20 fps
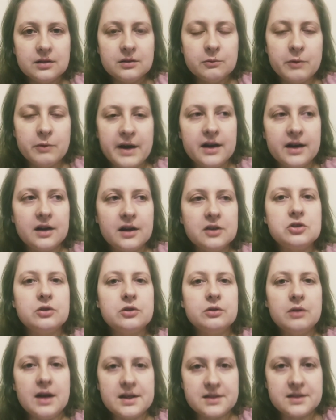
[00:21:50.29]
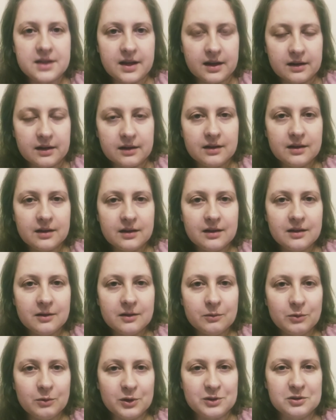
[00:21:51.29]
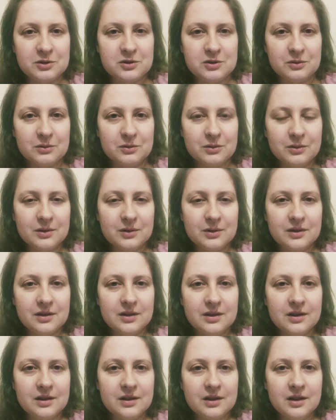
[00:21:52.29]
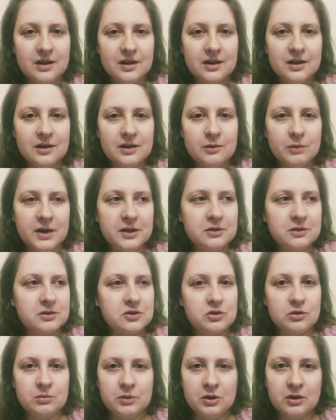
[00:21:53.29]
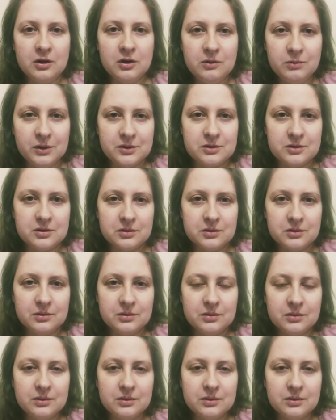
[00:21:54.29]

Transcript: Why aren't you asking what to do? Why do you assume you know what to do?